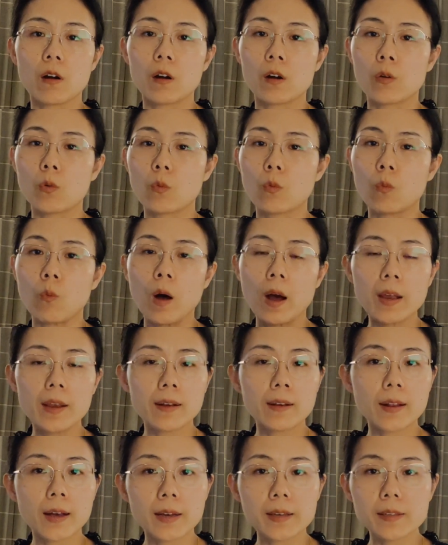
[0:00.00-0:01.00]
are
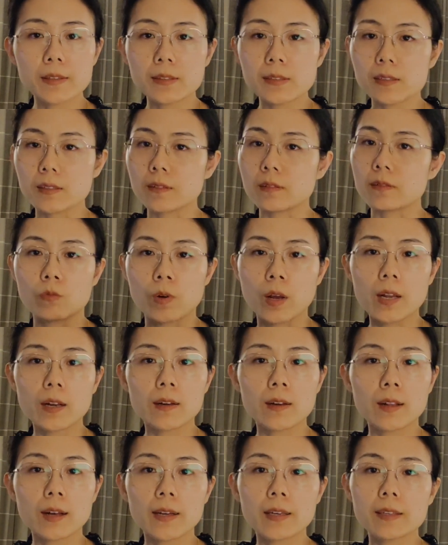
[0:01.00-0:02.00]
white lights,
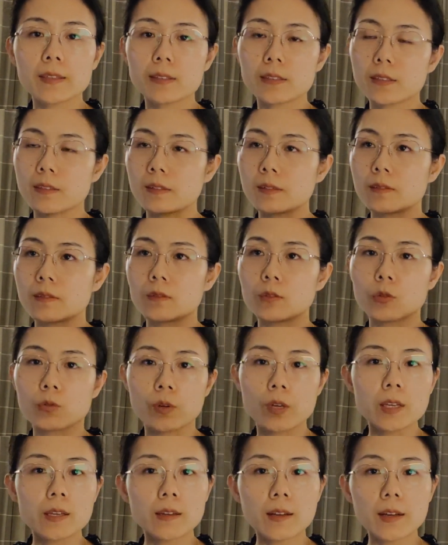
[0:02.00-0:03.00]
red light, and
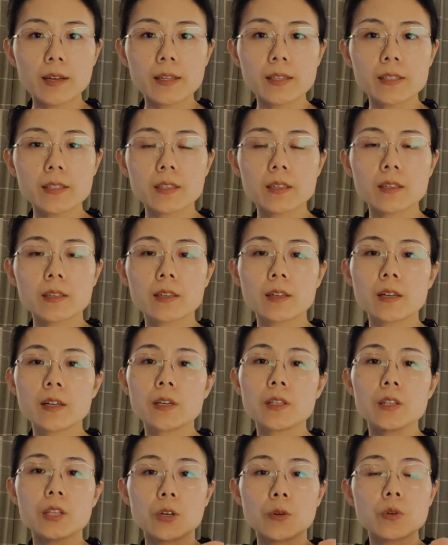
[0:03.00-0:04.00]
green light.
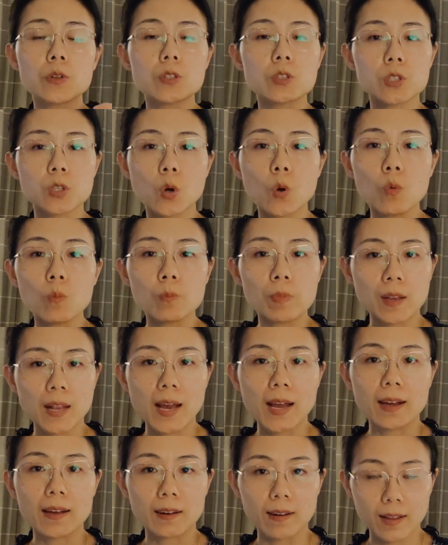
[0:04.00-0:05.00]
There is no
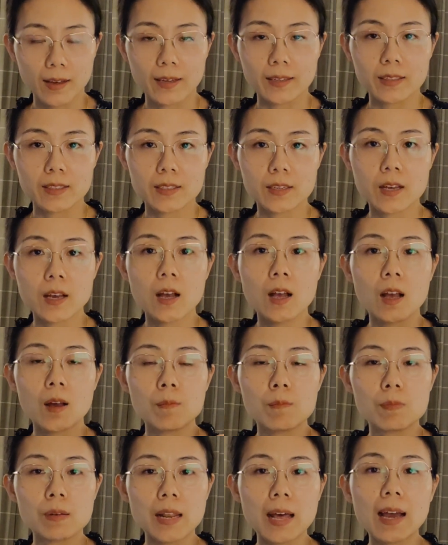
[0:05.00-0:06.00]
black light.
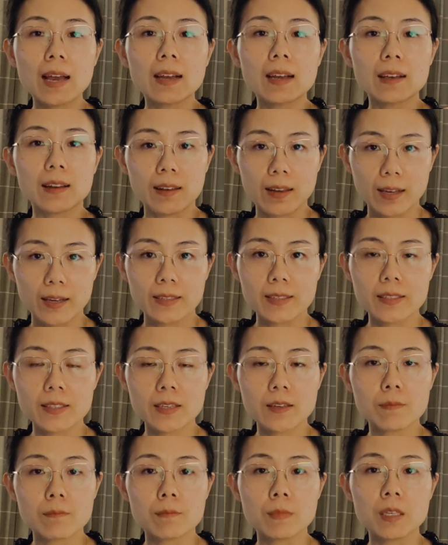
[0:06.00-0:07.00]
Black
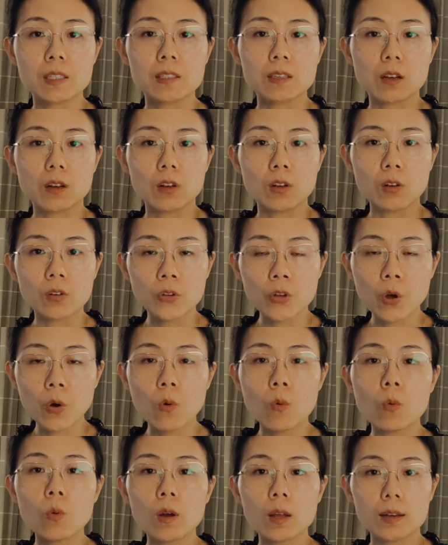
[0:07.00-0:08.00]
light means
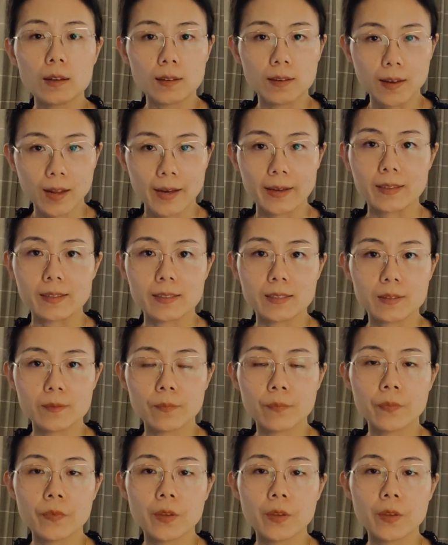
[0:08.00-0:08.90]
no light.